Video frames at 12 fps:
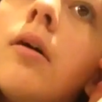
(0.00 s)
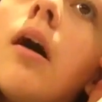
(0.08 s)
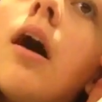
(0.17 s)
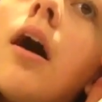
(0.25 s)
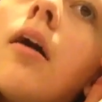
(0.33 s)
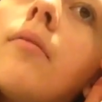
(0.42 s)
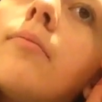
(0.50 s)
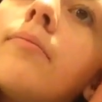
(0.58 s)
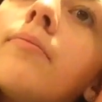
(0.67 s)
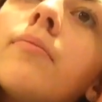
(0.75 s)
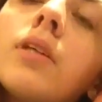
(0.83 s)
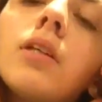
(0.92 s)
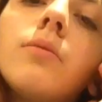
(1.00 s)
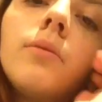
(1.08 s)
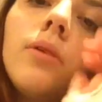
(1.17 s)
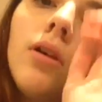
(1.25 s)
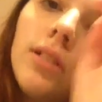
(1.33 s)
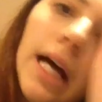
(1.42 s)
Because we
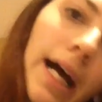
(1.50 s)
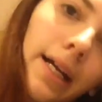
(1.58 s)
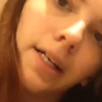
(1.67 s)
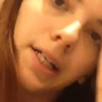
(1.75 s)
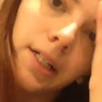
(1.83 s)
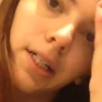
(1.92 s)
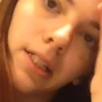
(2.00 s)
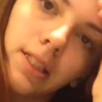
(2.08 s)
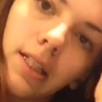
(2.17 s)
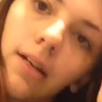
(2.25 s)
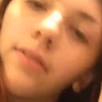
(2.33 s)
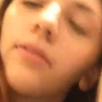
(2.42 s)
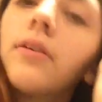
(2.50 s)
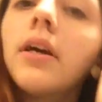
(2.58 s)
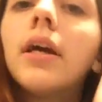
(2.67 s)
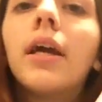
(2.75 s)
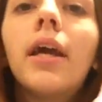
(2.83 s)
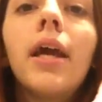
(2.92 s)
were all tired and stuff.
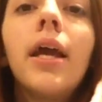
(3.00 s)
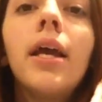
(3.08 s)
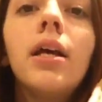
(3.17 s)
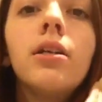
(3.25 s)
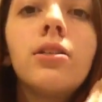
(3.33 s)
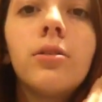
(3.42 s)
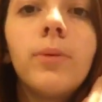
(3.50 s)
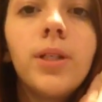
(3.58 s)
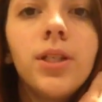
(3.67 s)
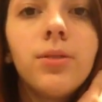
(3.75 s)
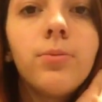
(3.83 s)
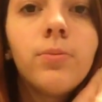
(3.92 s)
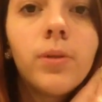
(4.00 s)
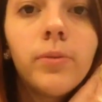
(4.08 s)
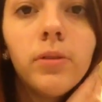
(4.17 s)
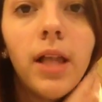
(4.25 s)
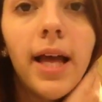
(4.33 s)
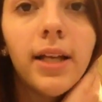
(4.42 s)
So we just were
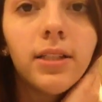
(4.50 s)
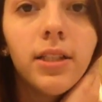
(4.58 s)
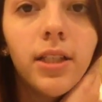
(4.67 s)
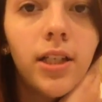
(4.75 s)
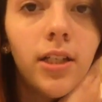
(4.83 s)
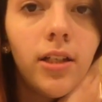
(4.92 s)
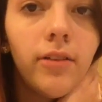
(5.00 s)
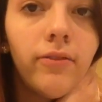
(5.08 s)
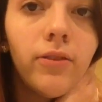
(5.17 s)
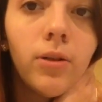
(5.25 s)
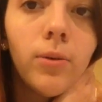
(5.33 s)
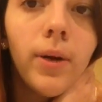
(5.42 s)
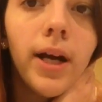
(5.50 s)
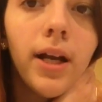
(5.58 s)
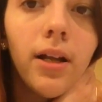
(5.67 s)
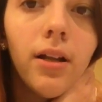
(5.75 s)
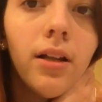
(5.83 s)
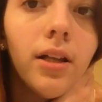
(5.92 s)
relaxing for a
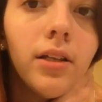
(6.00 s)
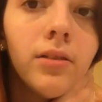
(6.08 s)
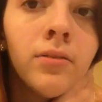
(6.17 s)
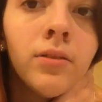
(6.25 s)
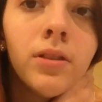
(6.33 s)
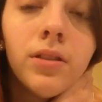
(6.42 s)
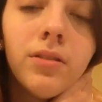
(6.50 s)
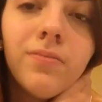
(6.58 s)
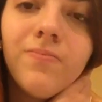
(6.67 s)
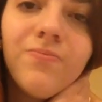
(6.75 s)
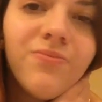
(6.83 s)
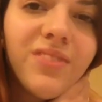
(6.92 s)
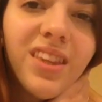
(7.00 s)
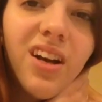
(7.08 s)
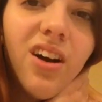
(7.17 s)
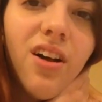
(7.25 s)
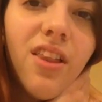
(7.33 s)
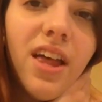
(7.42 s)
while and
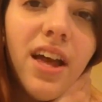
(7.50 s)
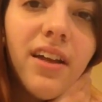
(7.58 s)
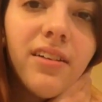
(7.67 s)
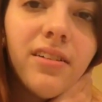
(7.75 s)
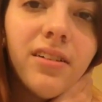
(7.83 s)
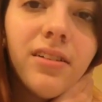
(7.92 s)
all that.